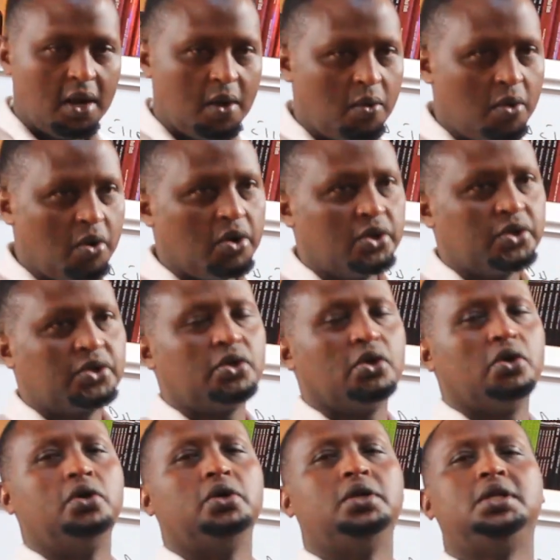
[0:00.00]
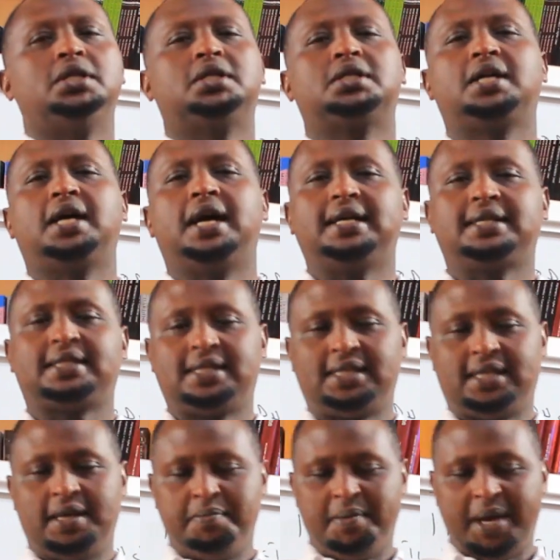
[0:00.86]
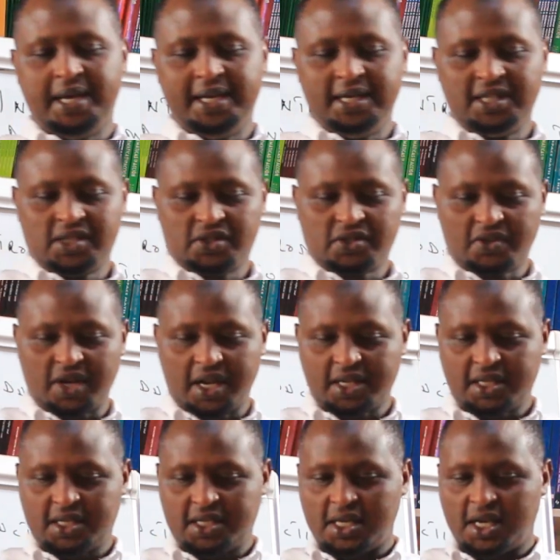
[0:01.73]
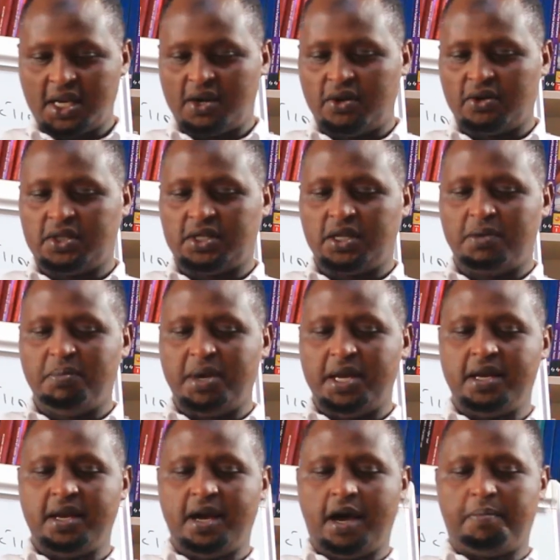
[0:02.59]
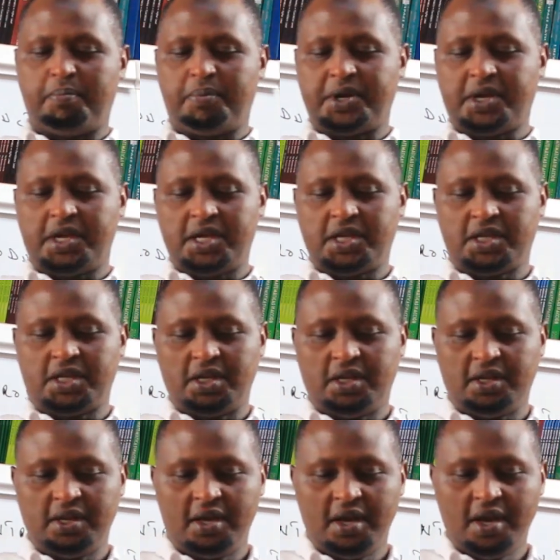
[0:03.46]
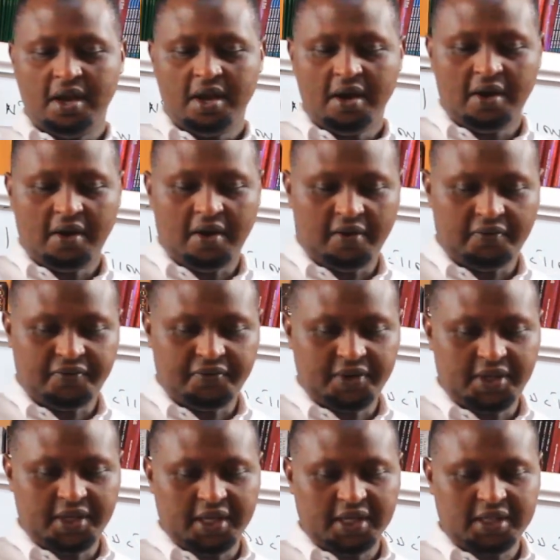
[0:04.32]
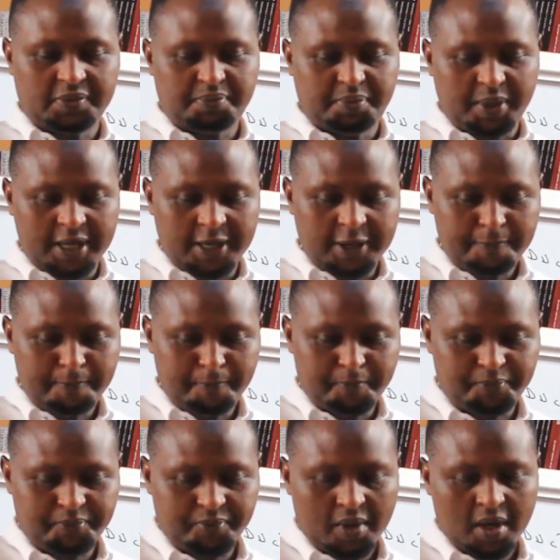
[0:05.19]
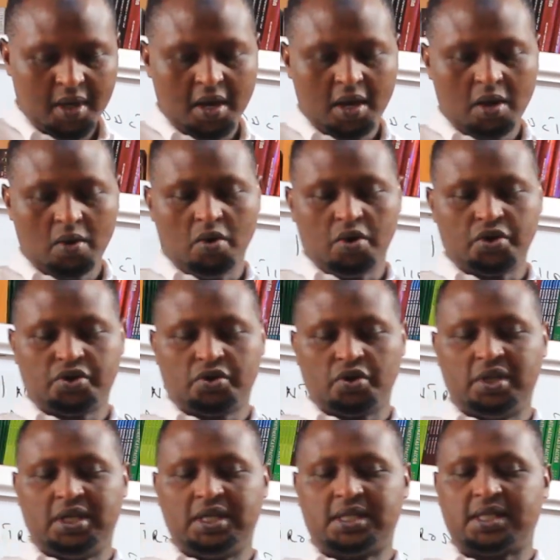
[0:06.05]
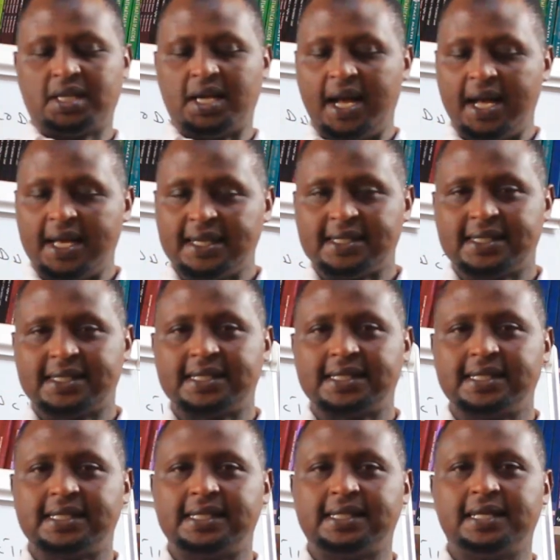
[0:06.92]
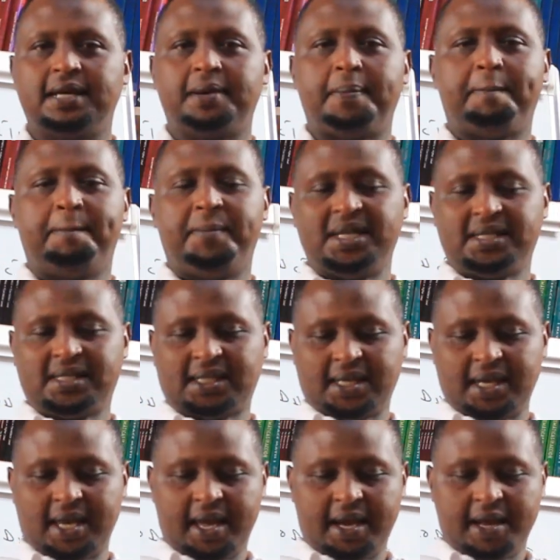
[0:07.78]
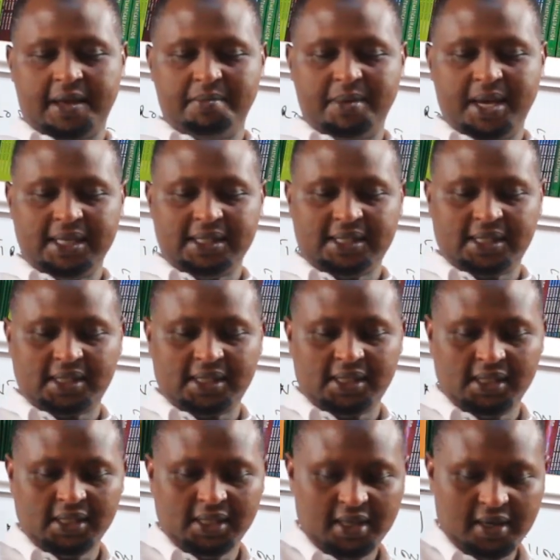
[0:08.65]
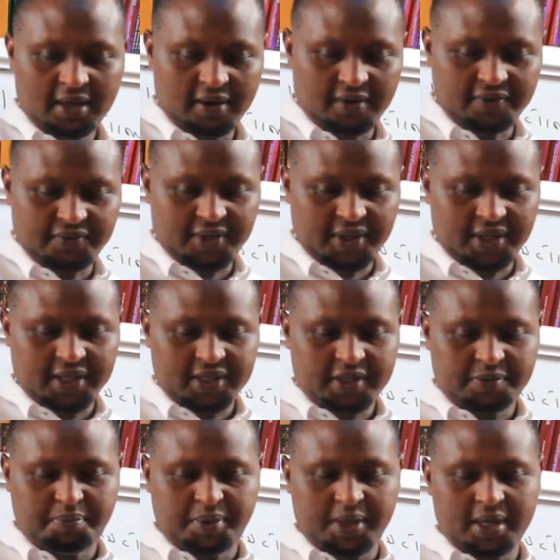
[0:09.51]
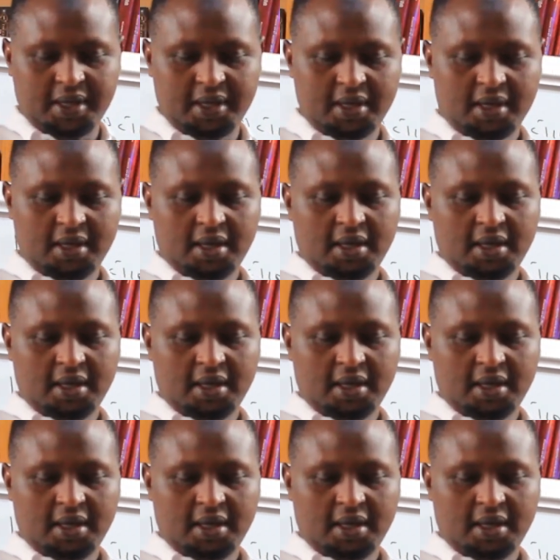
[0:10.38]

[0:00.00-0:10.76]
We also discuss the main structure or the main application of DSP. We also discuss the basic elements of DSP.